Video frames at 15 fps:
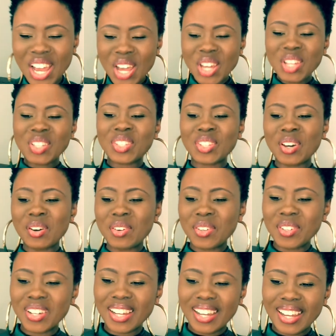So
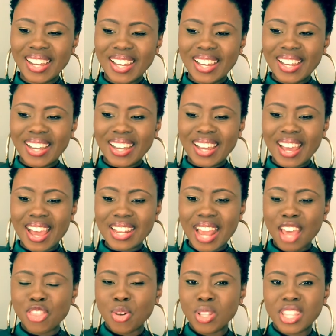I
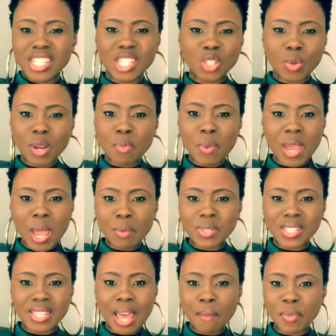thought this is what perhaps
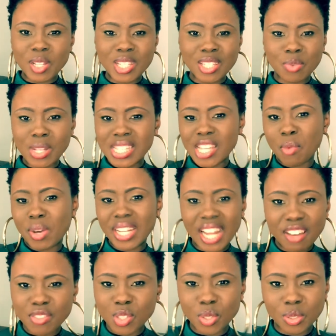happens when someone
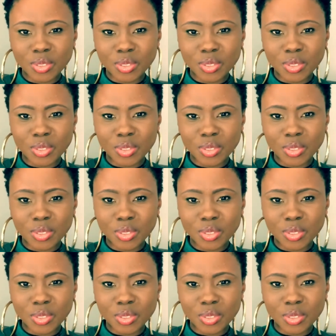loves you,